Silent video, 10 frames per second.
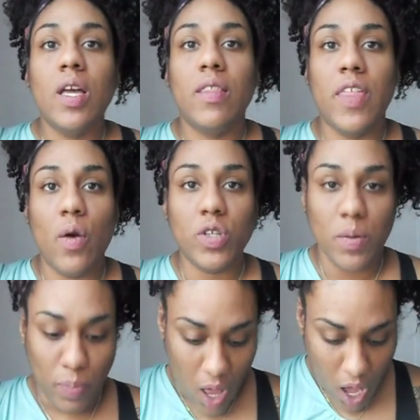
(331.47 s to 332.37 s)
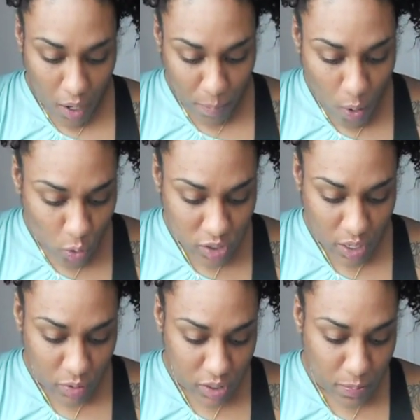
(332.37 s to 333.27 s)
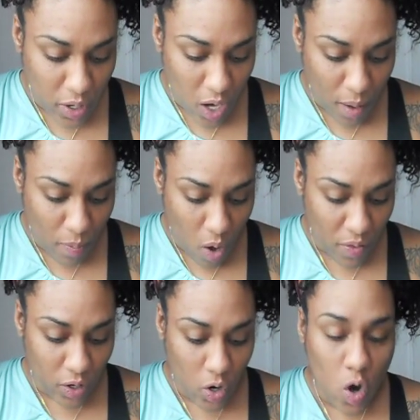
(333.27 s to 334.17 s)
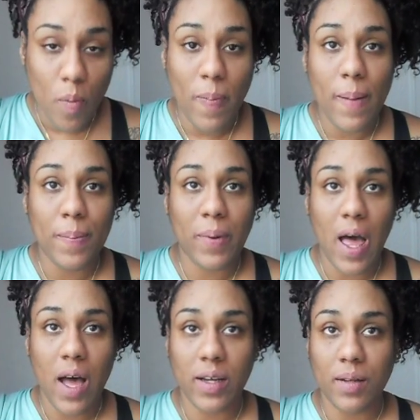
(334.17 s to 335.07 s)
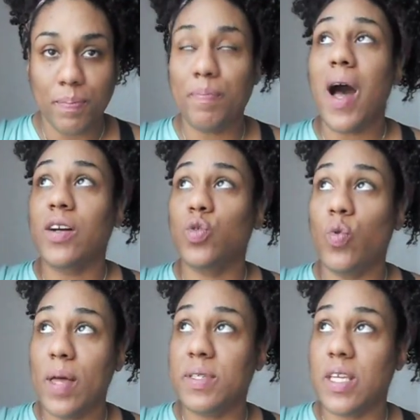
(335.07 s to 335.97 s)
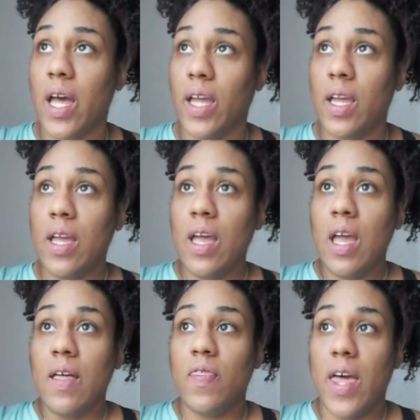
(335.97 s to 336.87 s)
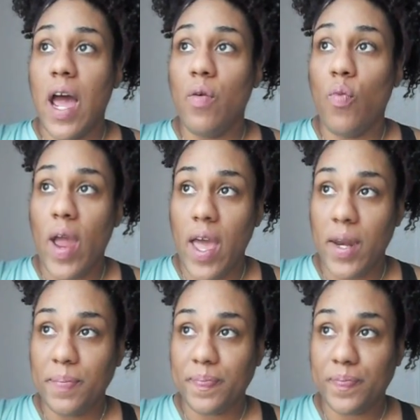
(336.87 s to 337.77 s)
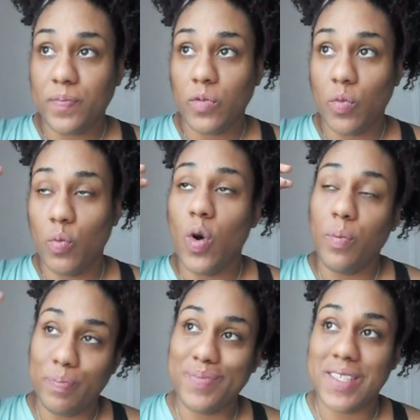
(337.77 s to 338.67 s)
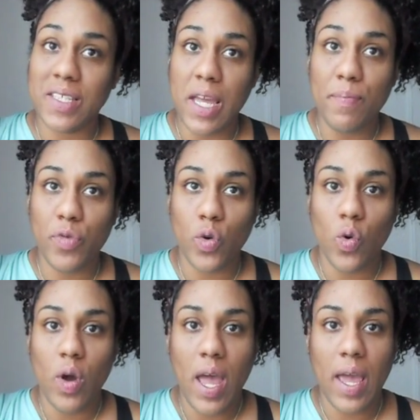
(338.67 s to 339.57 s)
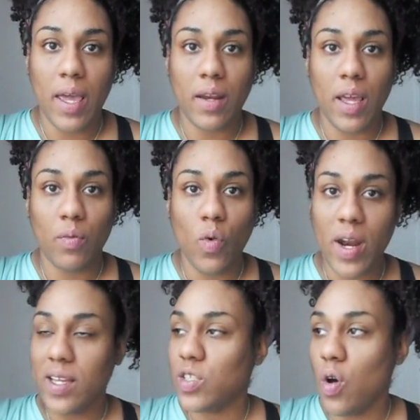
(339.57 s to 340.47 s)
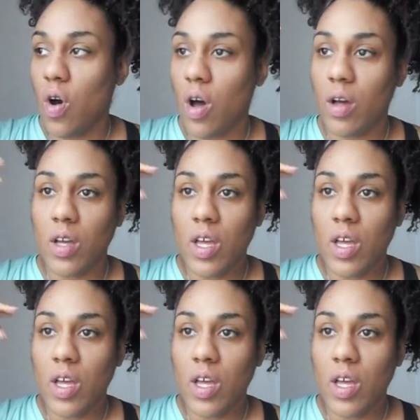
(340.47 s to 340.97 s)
there was a blog post that was put up on the curlBox website that I read, well, skimmed through, and what I saw,